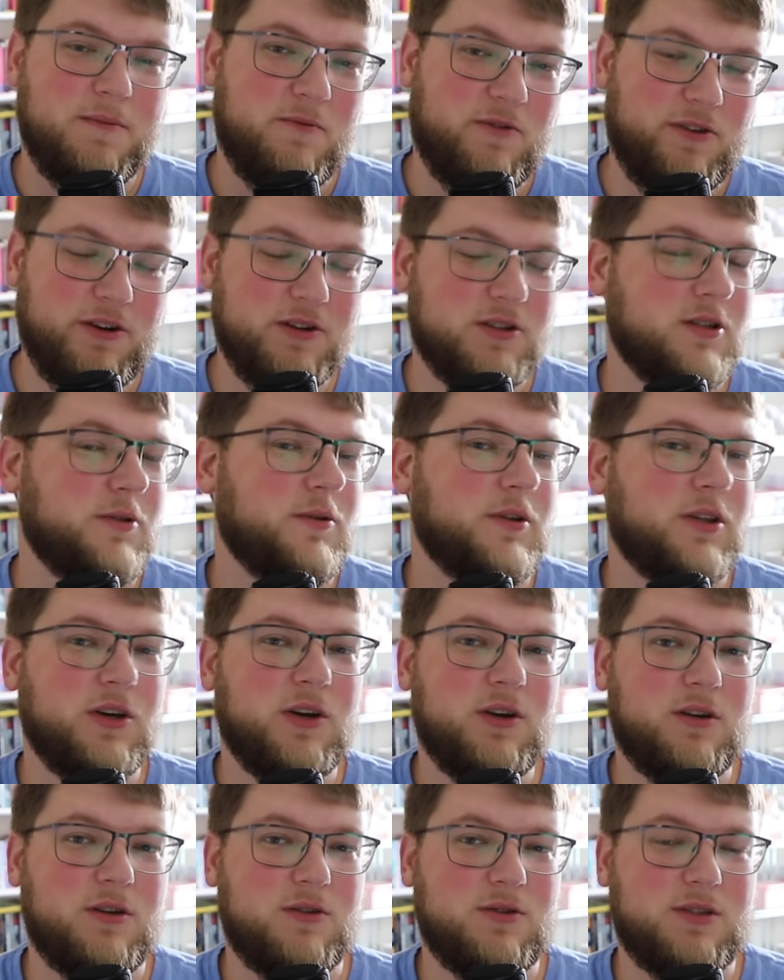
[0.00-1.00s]
Firstly, what the
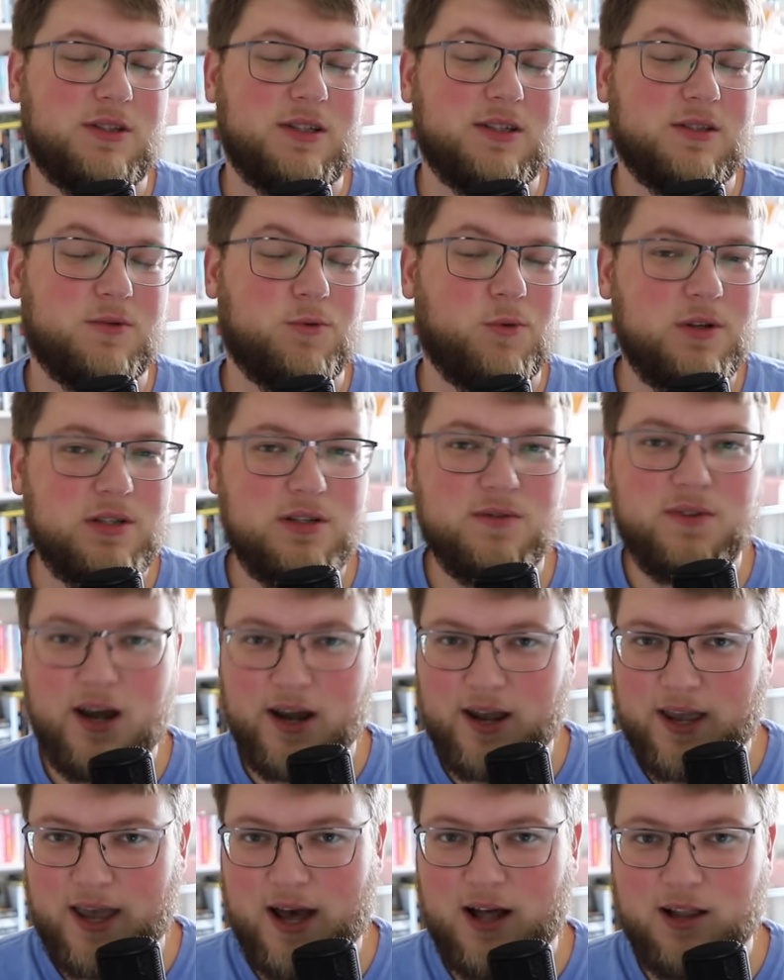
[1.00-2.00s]
good news is, once you've
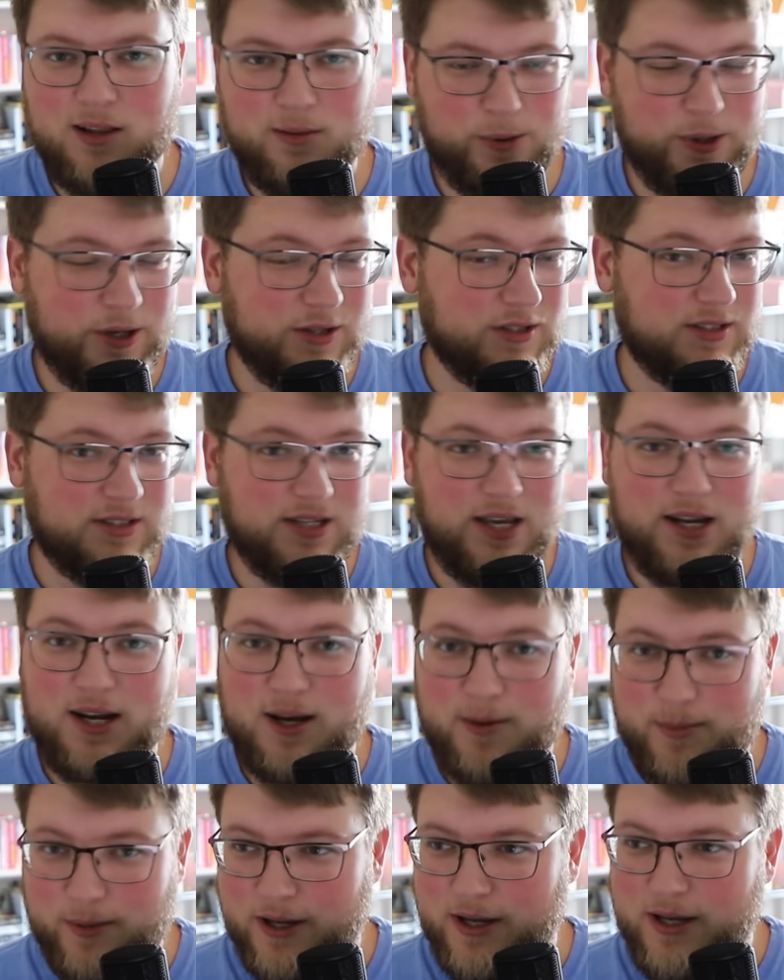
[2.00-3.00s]
got Calibre set
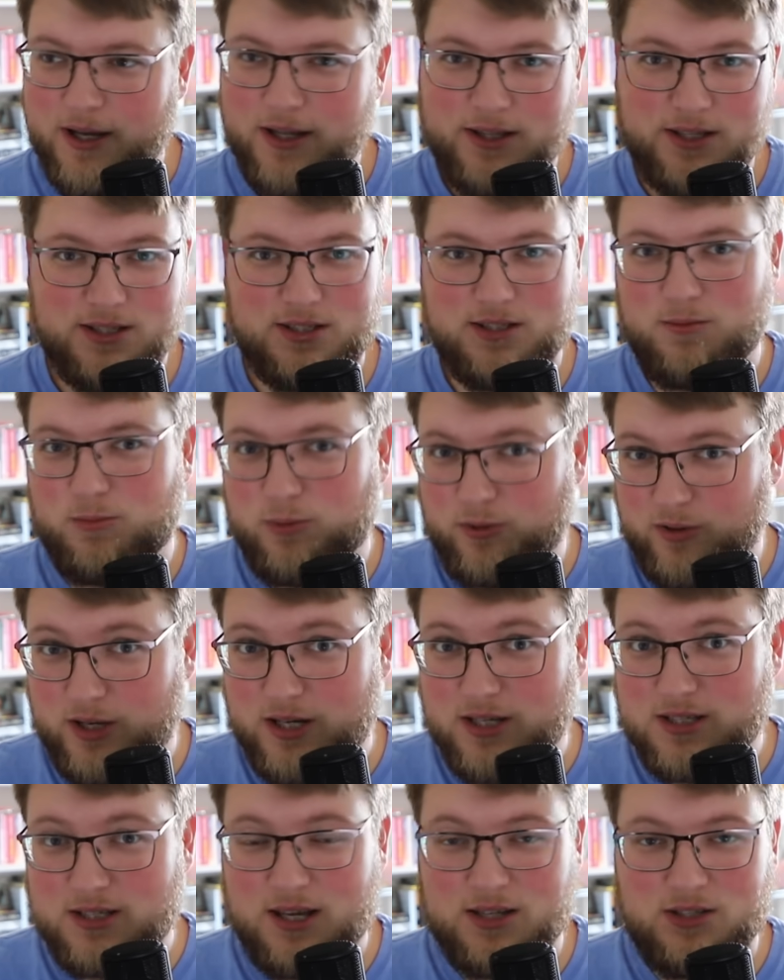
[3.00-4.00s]
up, this is a
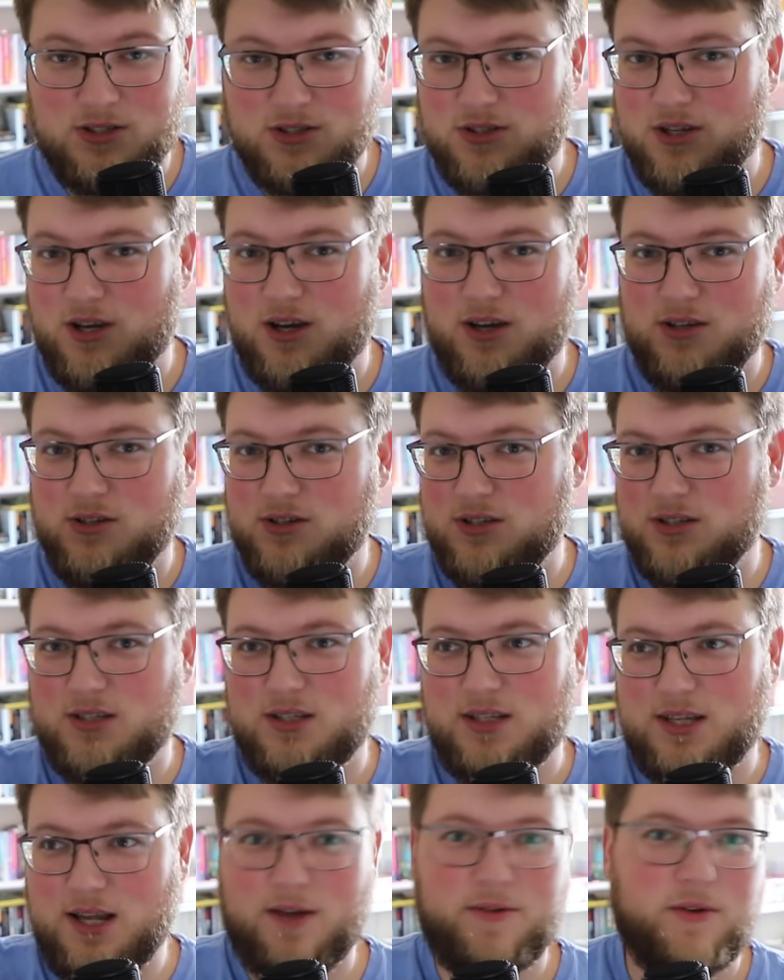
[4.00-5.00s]
breeze. As you saw, you
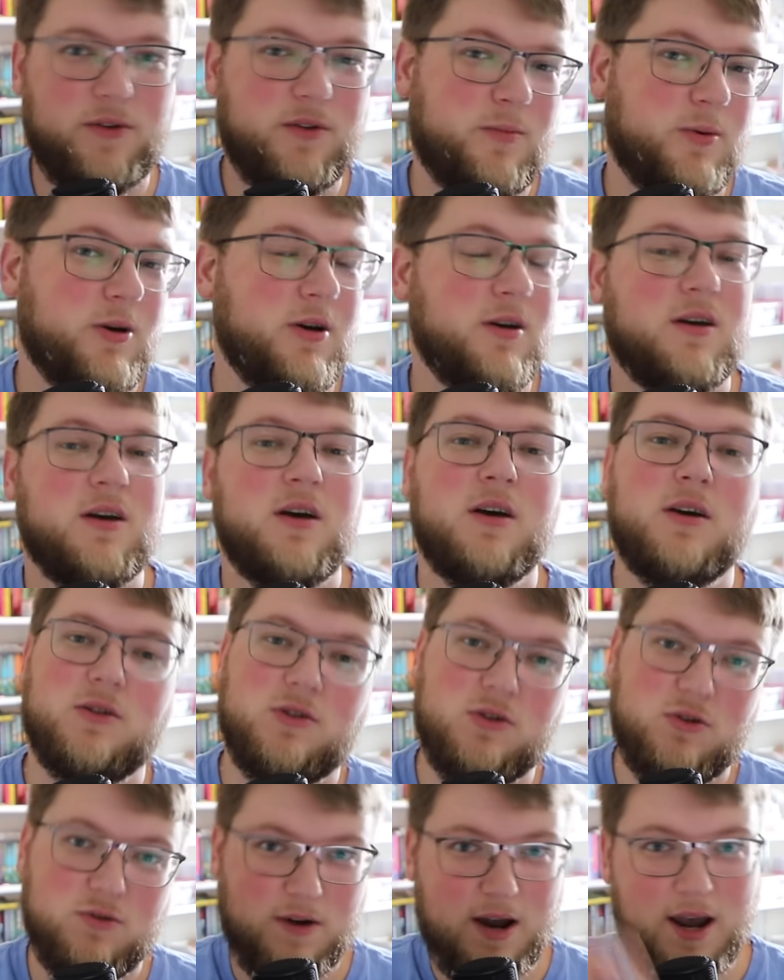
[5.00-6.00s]
just download the book,
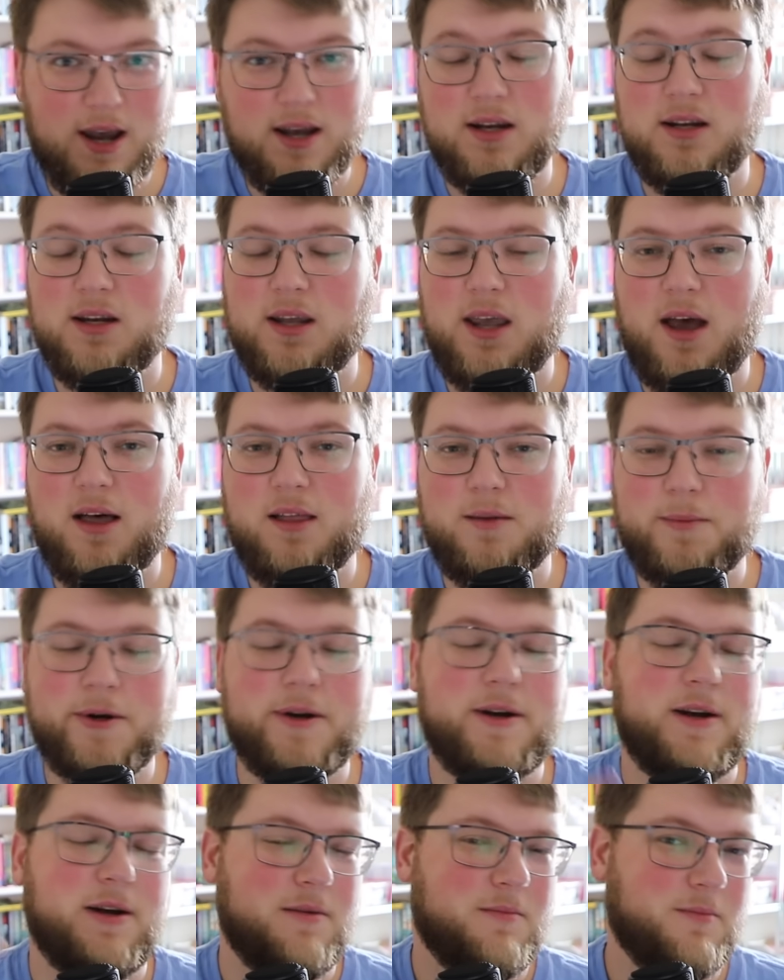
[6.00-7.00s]
drag it into
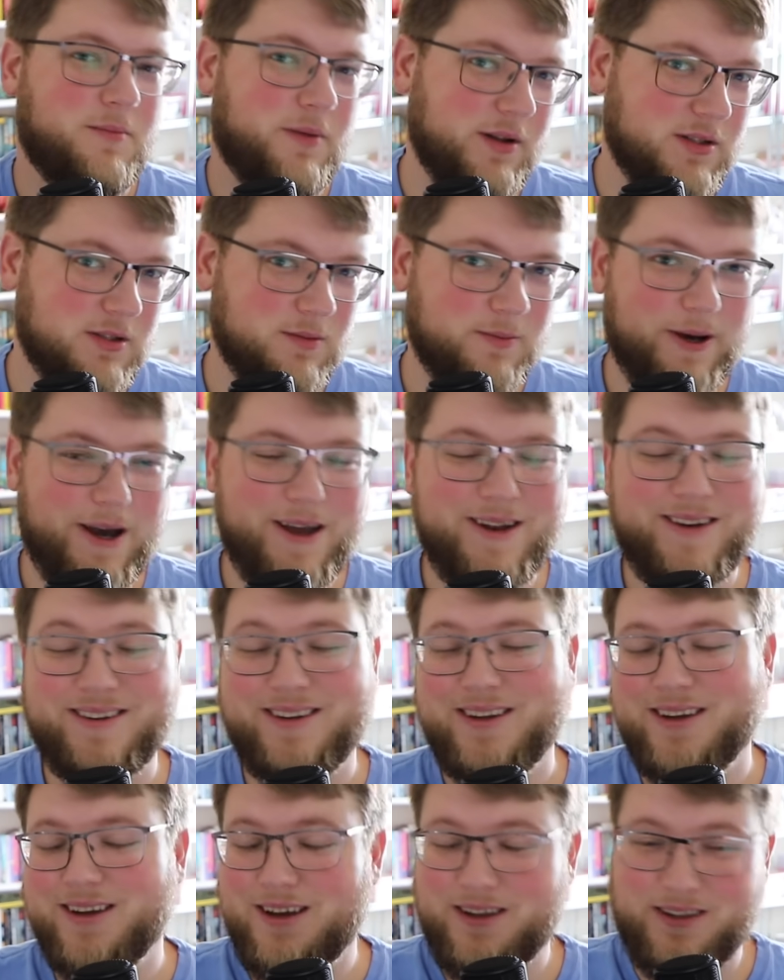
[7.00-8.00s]
Calibre, press a button,
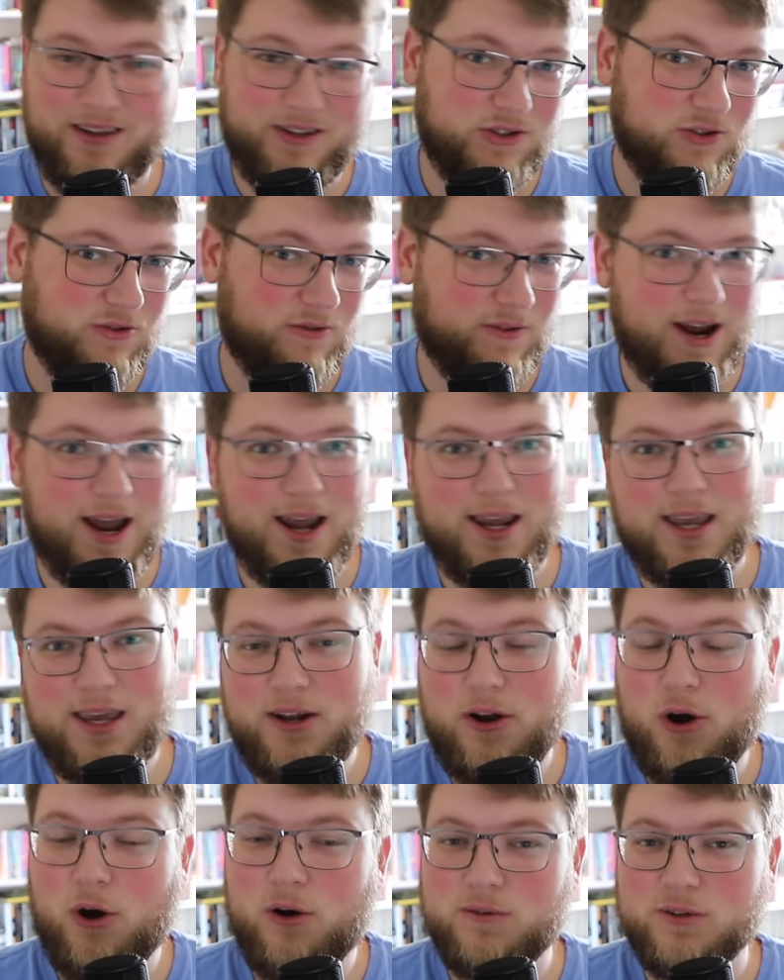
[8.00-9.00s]
and then drag
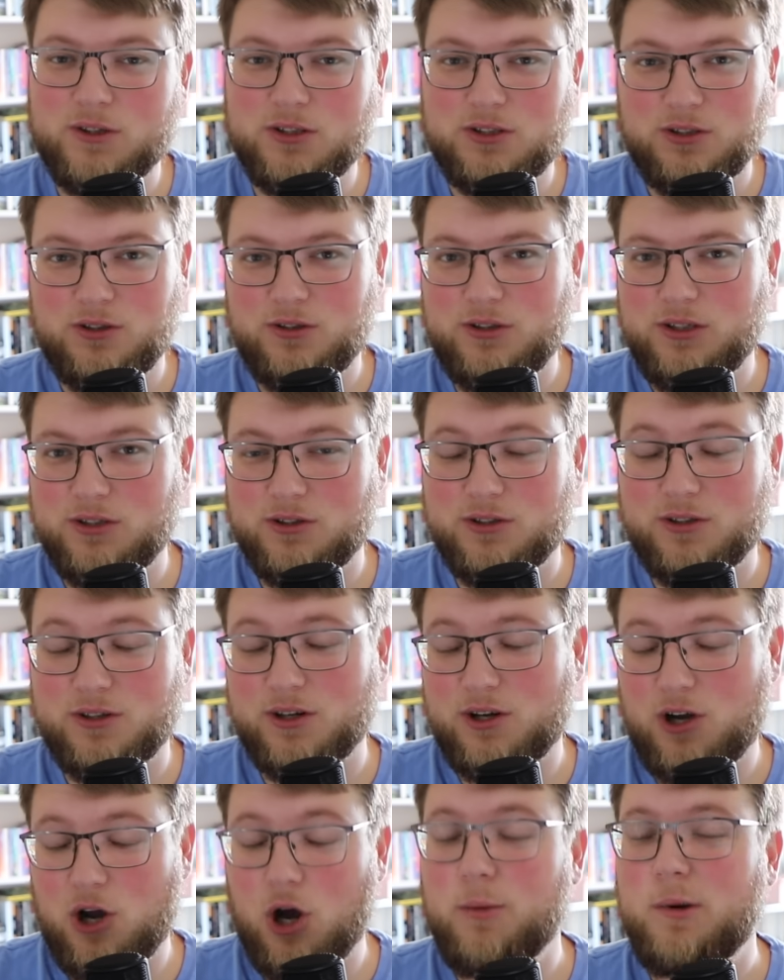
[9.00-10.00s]
it over to
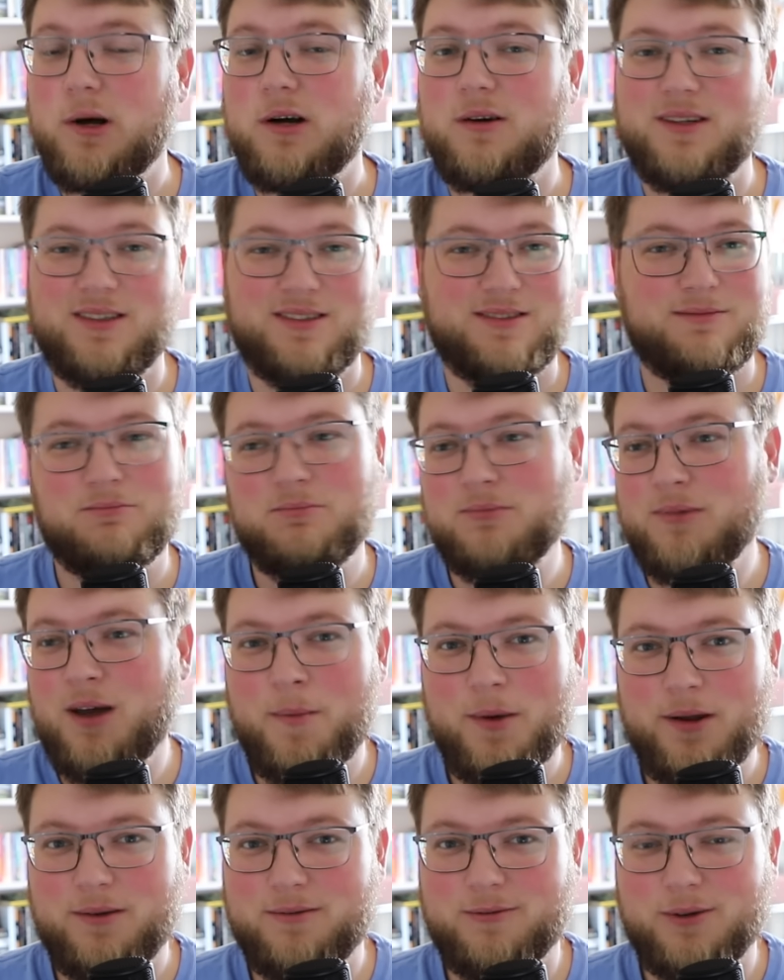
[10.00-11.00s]
your Kobo. It, I
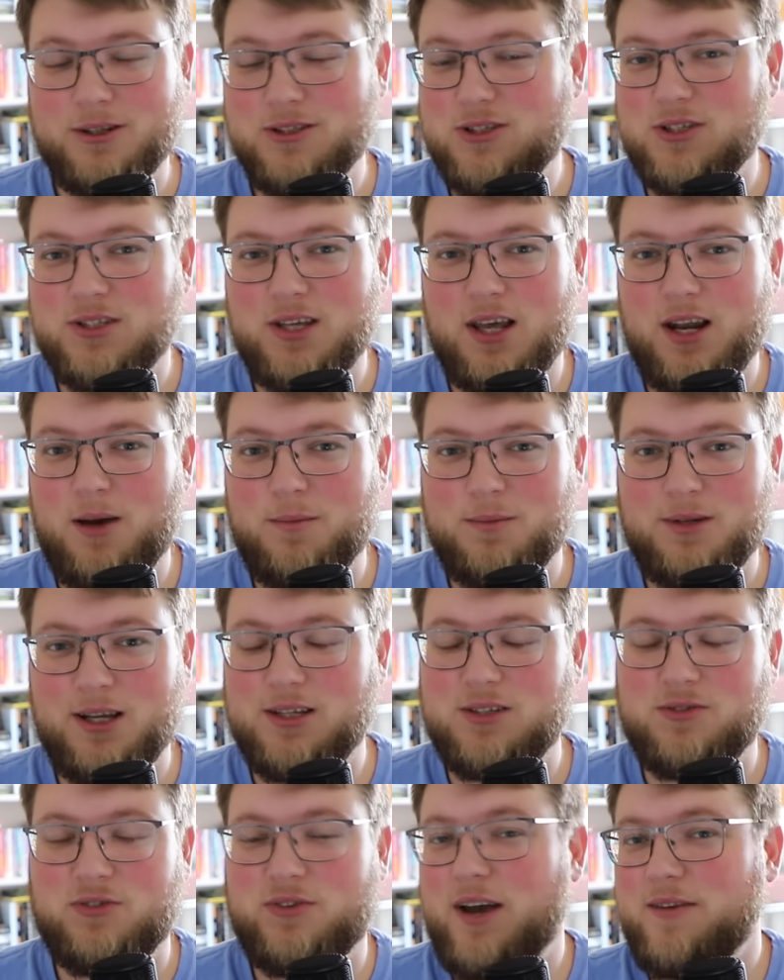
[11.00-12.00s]
mean, once you're set up,
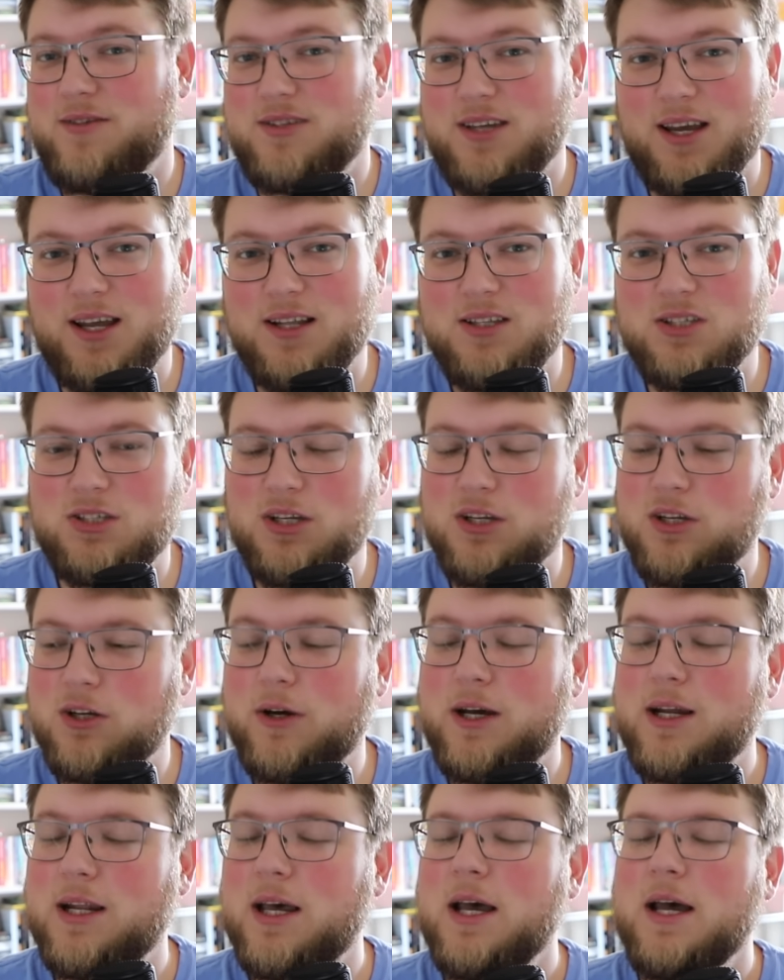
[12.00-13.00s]
takes five seconds to
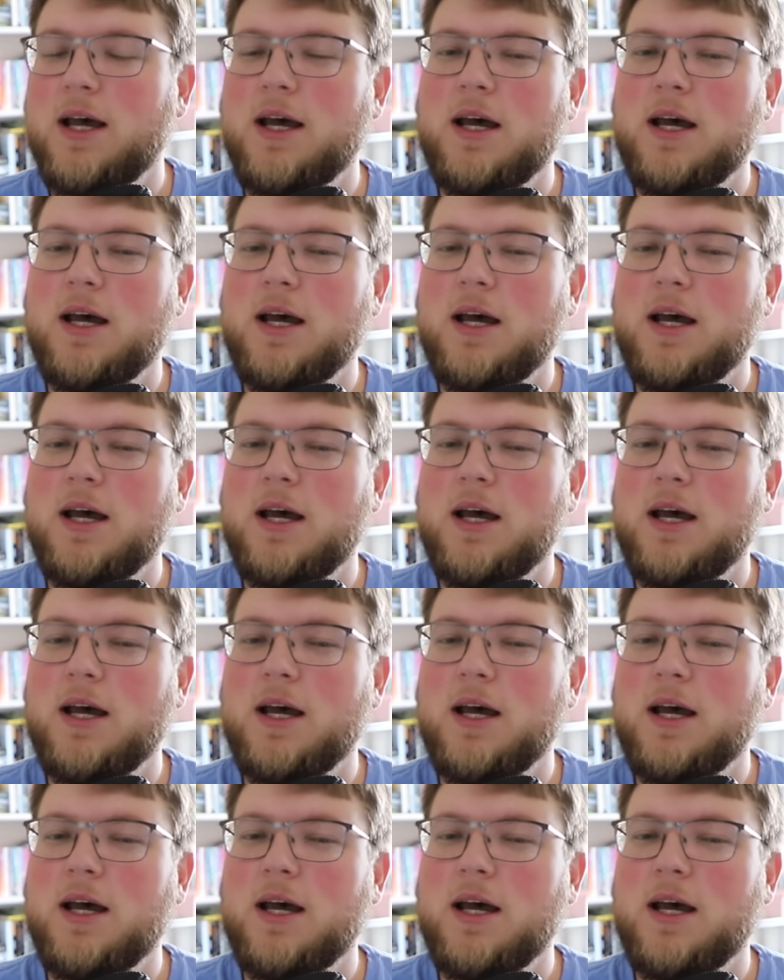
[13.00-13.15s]
do it.